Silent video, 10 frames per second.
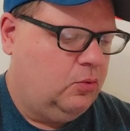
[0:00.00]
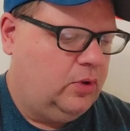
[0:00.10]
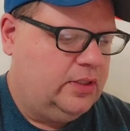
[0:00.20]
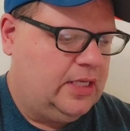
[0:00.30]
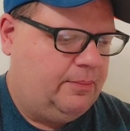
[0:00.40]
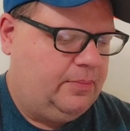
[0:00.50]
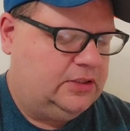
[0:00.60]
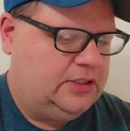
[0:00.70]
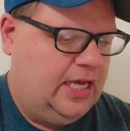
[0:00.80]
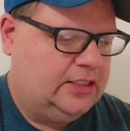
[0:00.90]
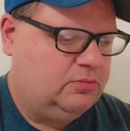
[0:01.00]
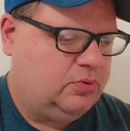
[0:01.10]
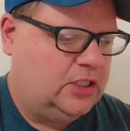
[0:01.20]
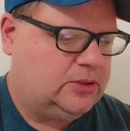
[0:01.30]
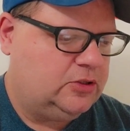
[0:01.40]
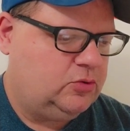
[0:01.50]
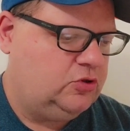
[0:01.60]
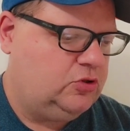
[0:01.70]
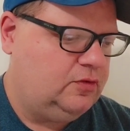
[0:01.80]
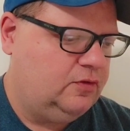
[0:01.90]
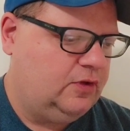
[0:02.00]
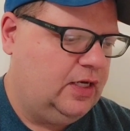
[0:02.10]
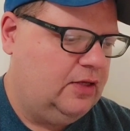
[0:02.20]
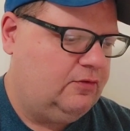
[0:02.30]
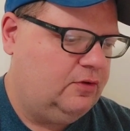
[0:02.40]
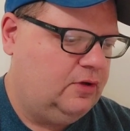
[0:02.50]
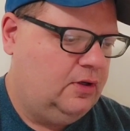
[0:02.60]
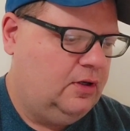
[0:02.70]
one of the top Mets catching prospects, went 2-for-5.